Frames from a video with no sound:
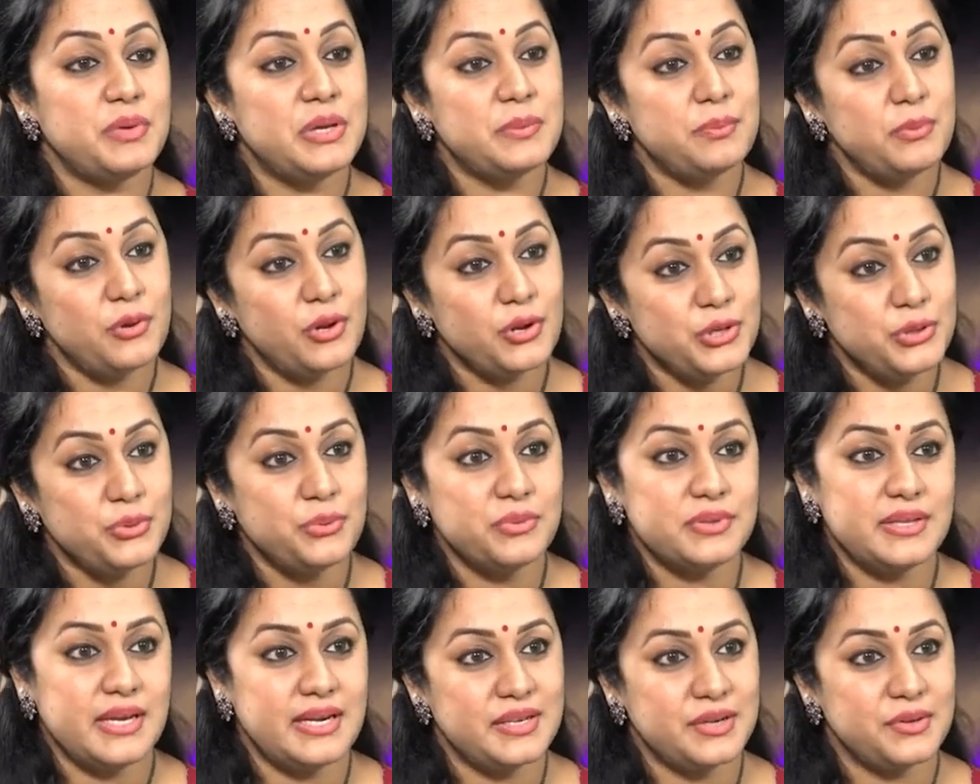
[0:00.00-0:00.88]
So people all
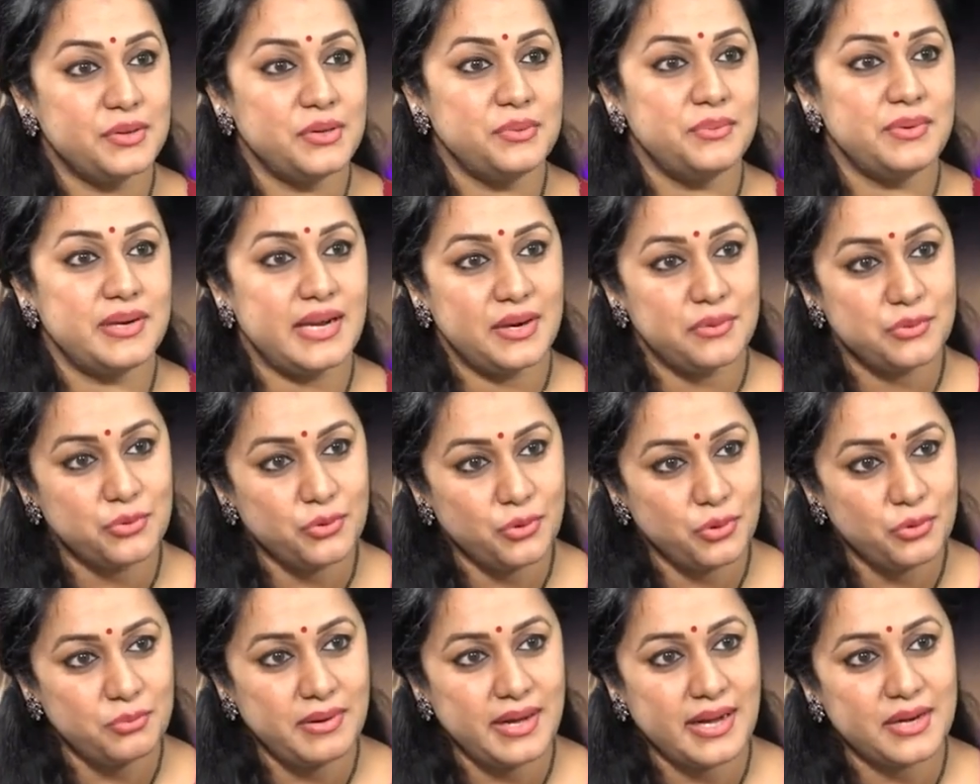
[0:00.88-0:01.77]
knew that, you know, when I would
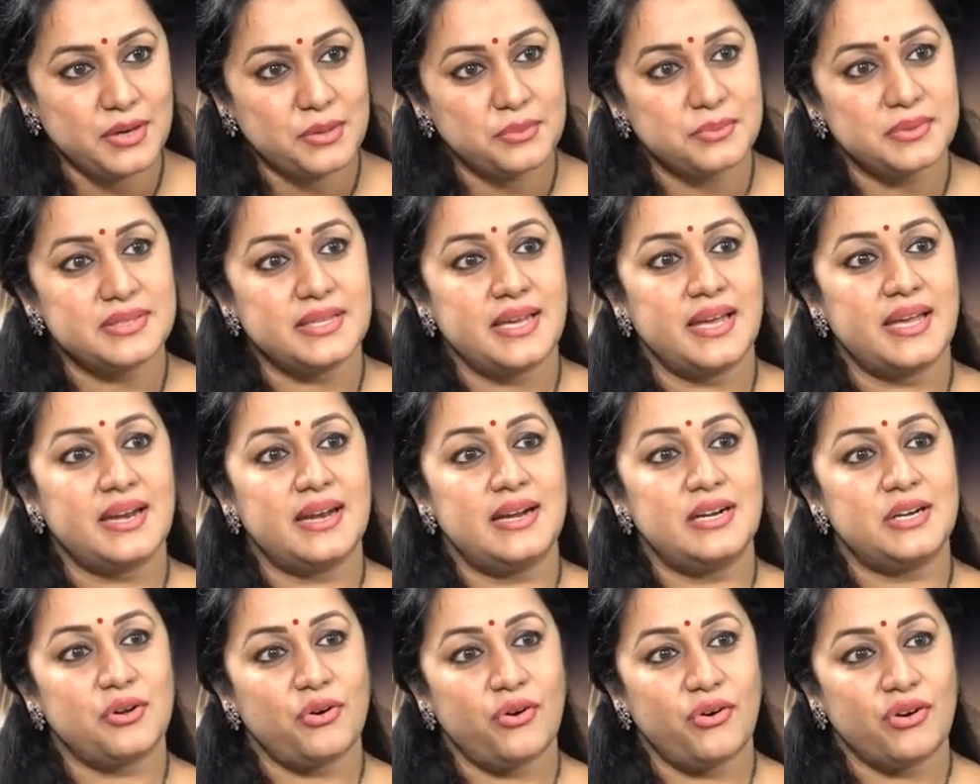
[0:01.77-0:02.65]
go back over there
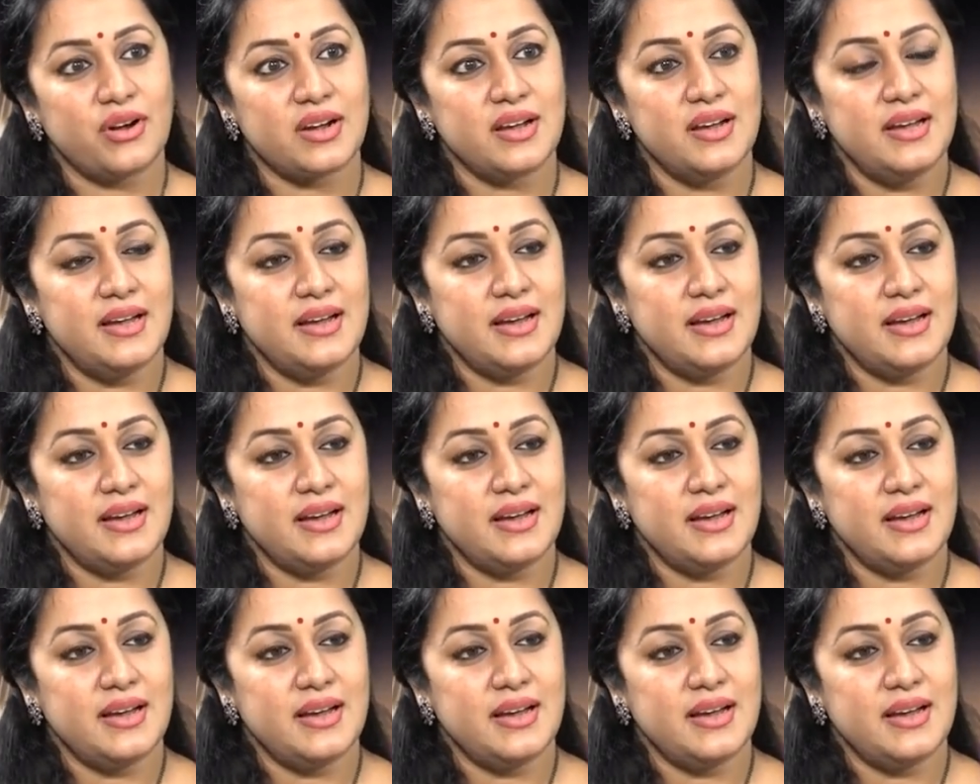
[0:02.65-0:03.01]
and talk,